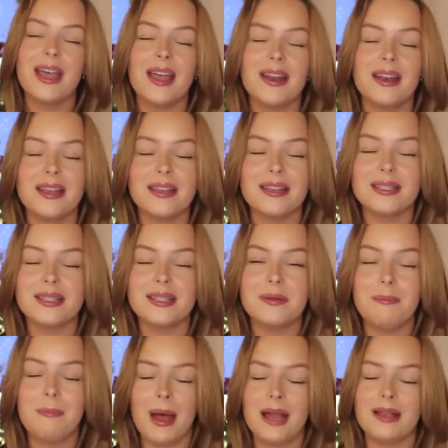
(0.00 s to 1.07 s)
and it is the
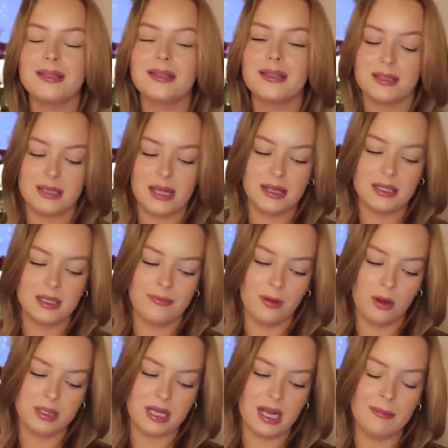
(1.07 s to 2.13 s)
best scent of
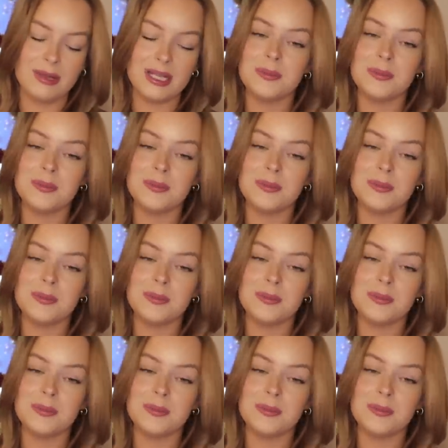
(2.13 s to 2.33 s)
all time.